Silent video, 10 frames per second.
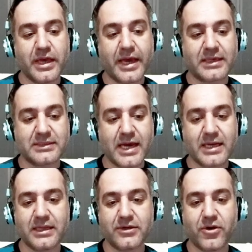
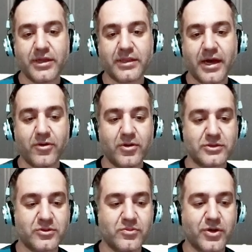Exactly right now
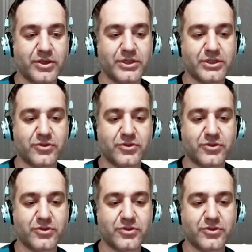also market